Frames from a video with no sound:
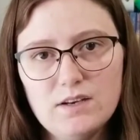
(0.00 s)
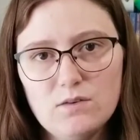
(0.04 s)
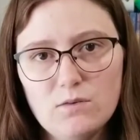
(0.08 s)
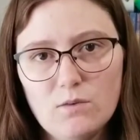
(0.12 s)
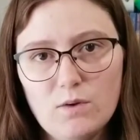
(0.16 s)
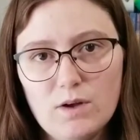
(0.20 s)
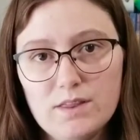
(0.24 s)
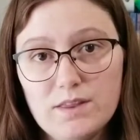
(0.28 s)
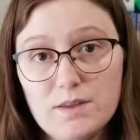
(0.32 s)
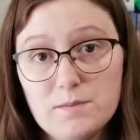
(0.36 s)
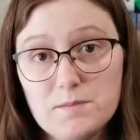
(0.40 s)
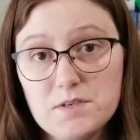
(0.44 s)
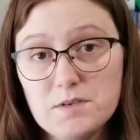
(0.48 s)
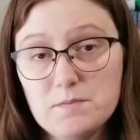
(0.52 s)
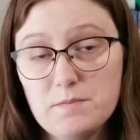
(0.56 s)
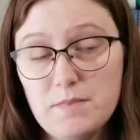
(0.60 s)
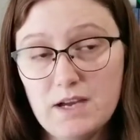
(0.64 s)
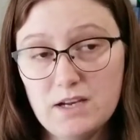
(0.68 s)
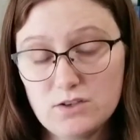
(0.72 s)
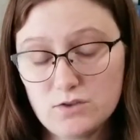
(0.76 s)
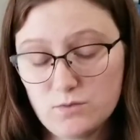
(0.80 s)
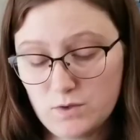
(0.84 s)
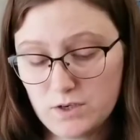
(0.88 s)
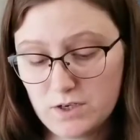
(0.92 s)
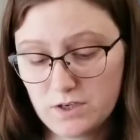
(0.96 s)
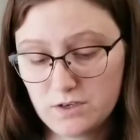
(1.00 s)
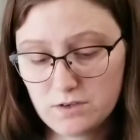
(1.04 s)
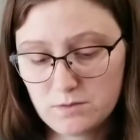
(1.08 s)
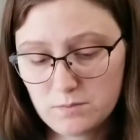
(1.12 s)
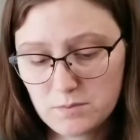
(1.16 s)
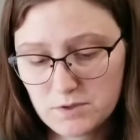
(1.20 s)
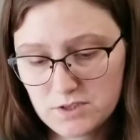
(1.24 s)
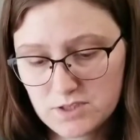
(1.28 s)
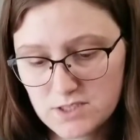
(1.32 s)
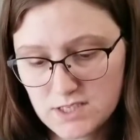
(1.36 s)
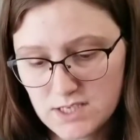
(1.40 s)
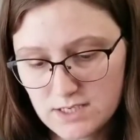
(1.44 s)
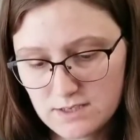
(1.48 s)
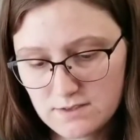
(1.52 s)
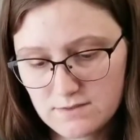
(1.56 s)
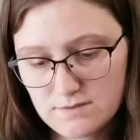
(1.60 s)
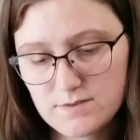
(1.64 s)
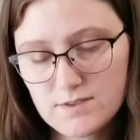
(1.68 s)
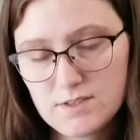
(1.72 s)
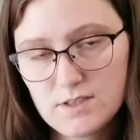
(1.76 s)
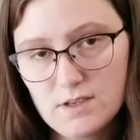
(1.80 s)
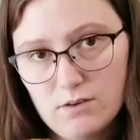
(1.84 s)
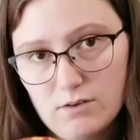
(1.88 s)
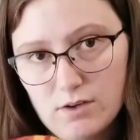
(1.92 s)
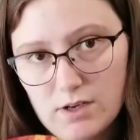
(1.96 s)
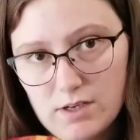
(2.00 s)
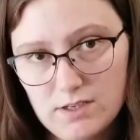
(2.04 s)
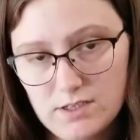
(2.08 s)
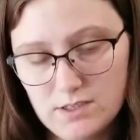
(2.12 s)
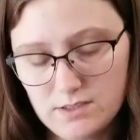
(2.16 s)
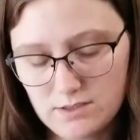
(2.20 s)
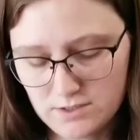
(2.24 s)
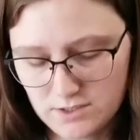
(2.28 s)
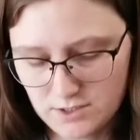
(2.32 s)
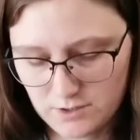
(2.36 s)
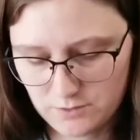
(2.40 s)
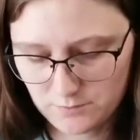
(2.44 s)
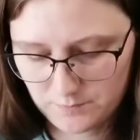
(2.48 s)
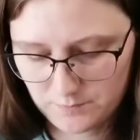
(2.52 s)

want them to match 100%, so I did the toe.